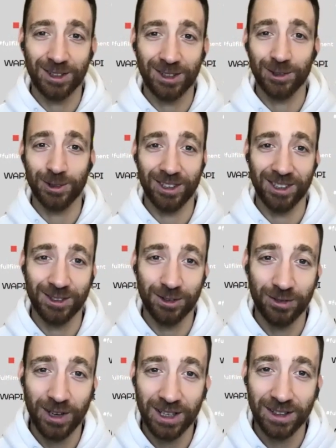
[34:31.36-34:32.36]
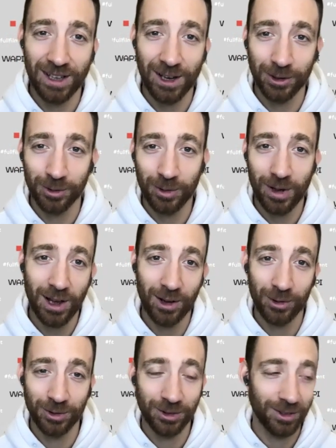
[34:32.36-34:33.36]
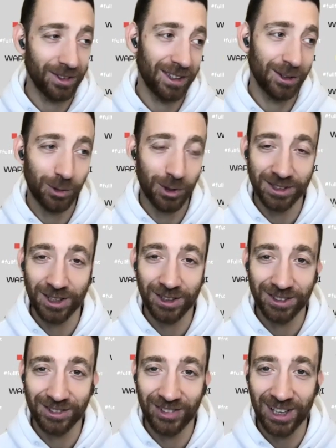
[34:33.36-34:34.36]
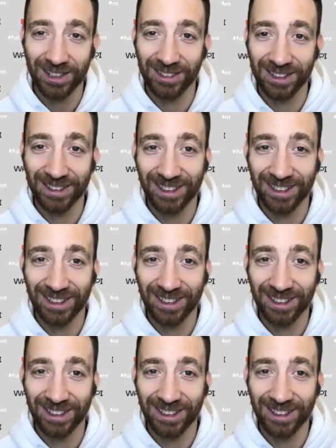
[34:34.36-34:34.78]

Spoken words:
2 years, you find out, wow, it was not relevant.